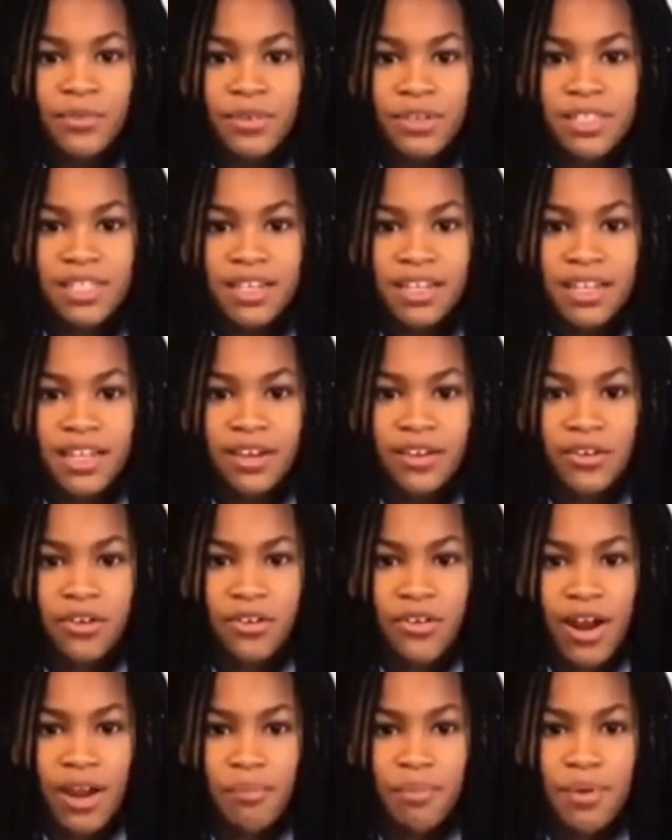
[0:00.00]
an eco
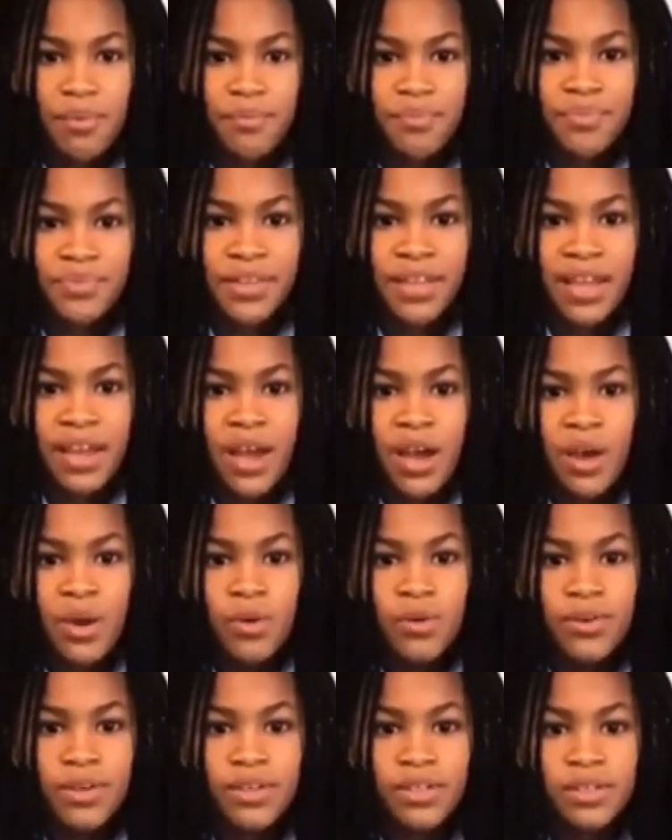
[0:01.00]
rep.
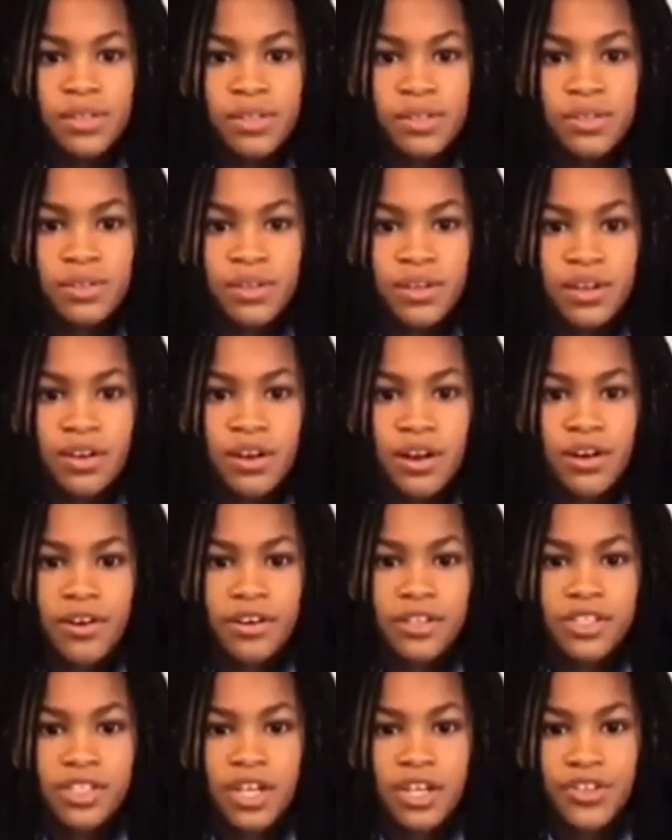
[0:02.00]
We used to
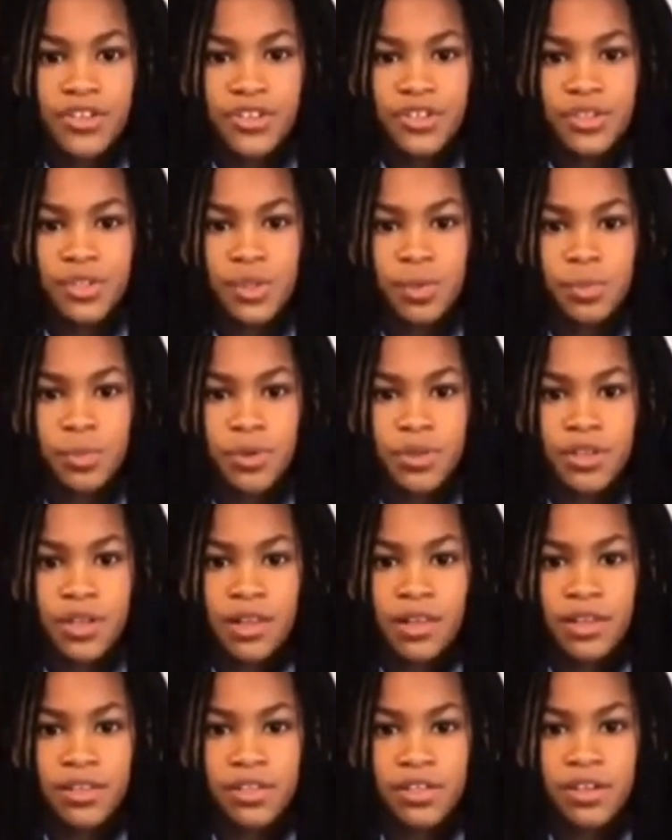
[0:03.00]
encourage others to put their
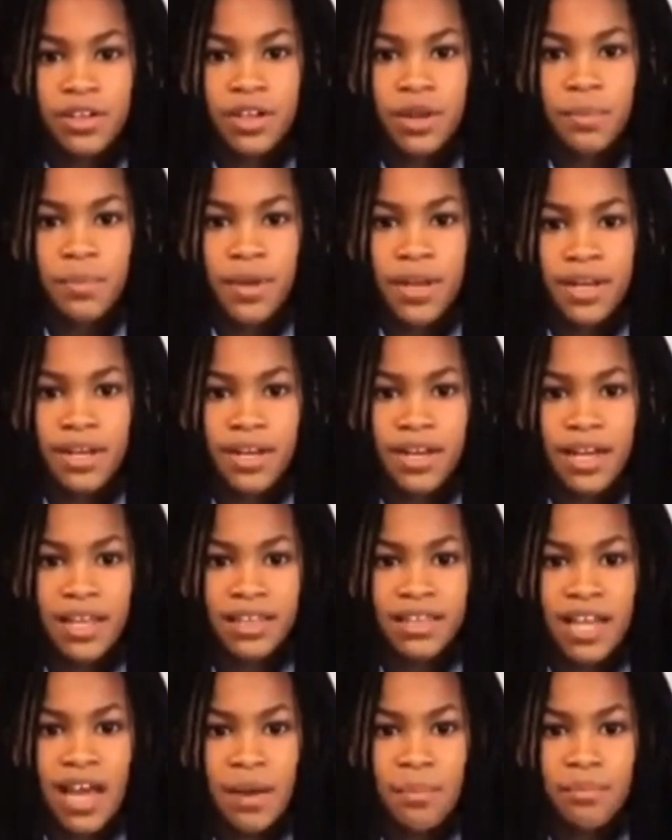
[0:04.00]
litter in the bin, and
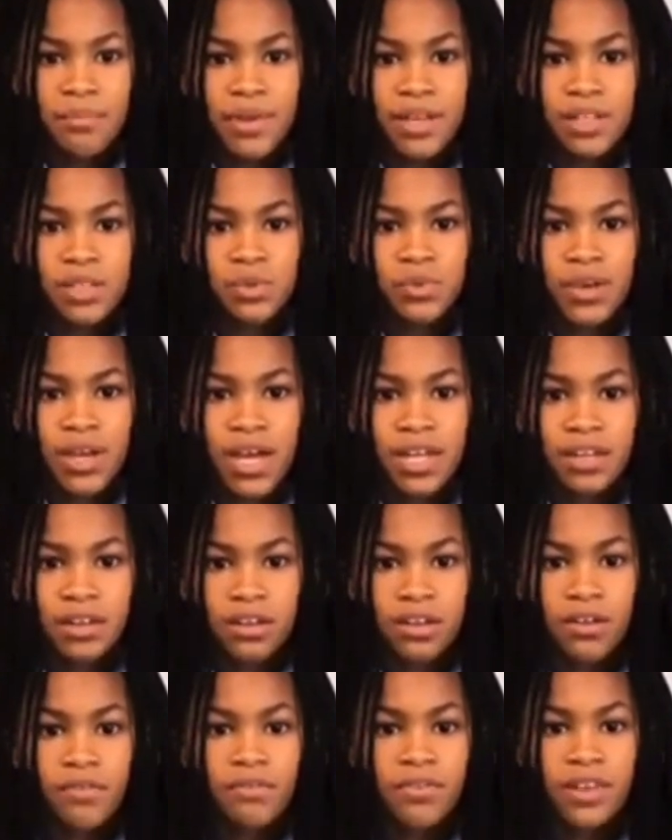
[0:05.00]
that meant we had a
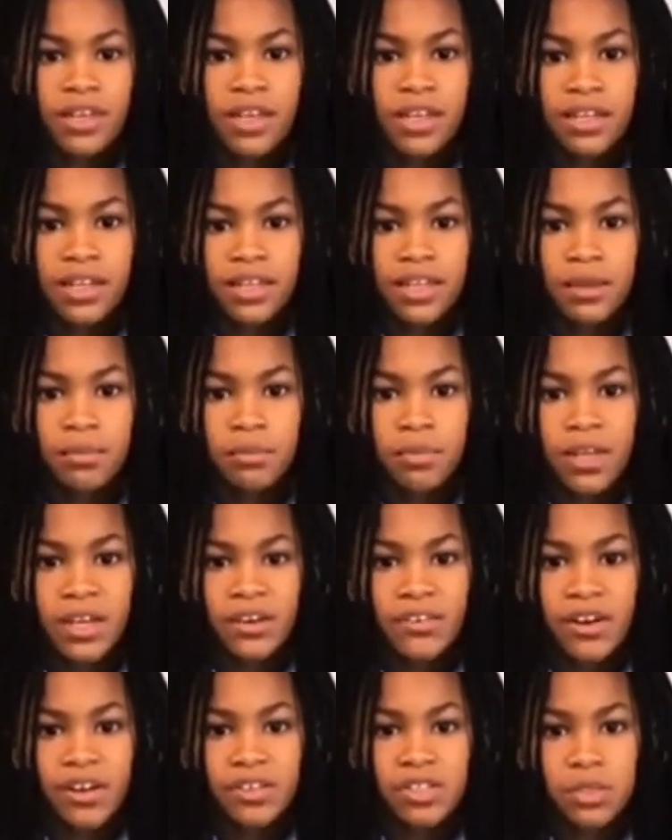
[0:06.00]
lovely clean
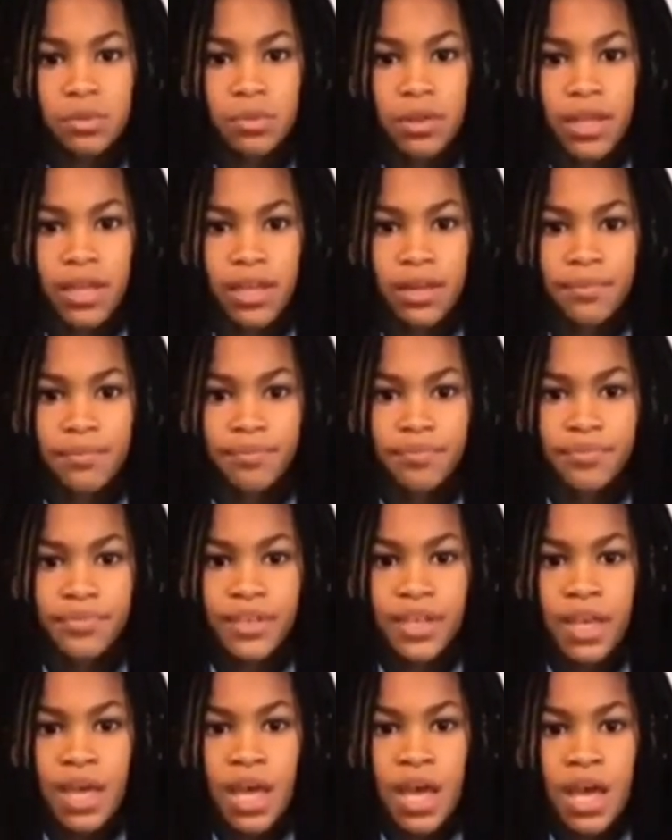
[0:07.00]
playground to play in.
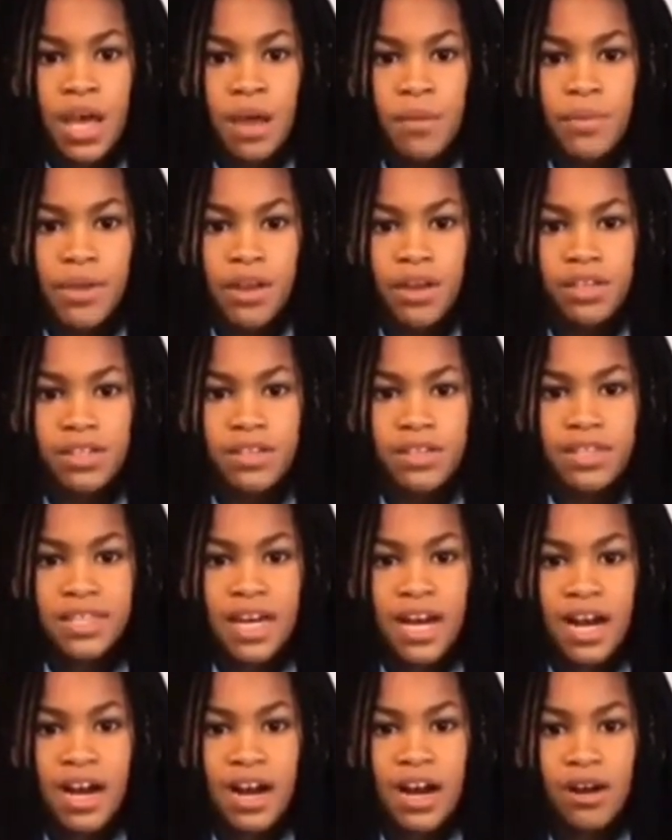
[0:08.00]
Because of
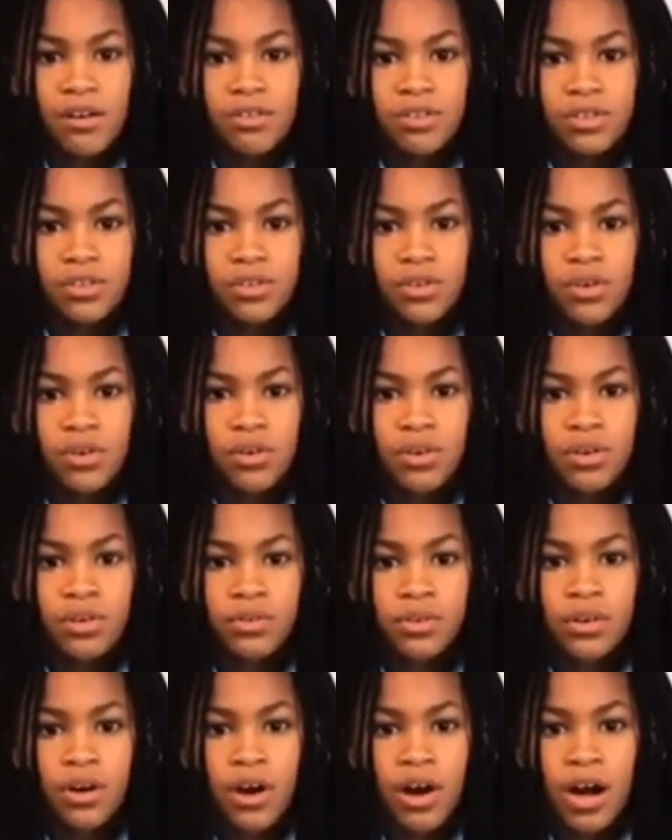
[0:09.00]
that, our school
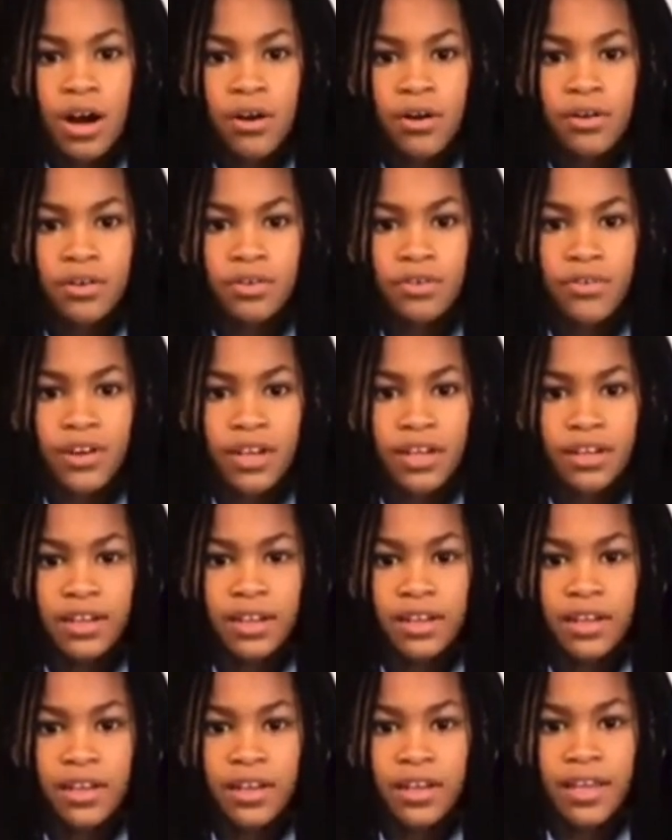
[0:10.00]
got our green
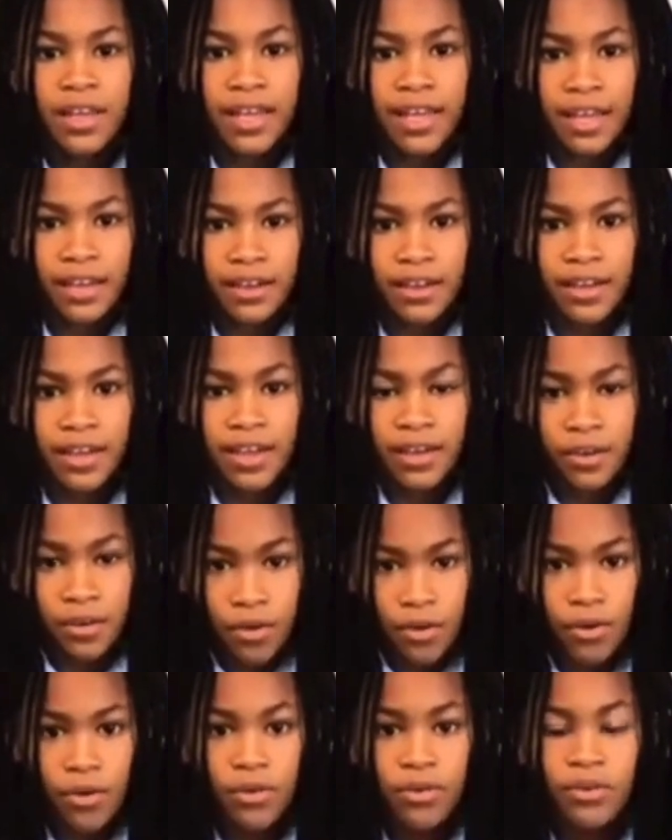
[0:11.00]

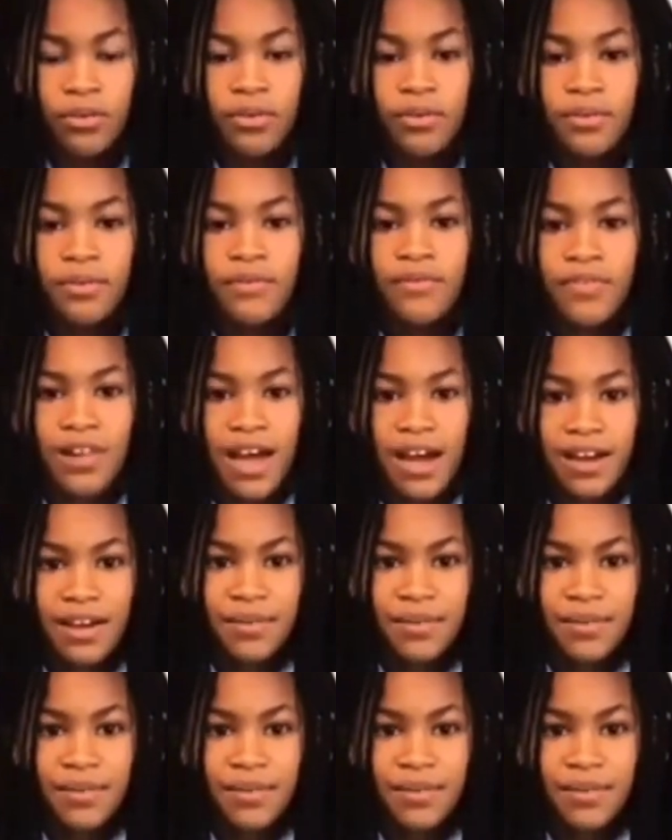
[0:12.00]
eco flag.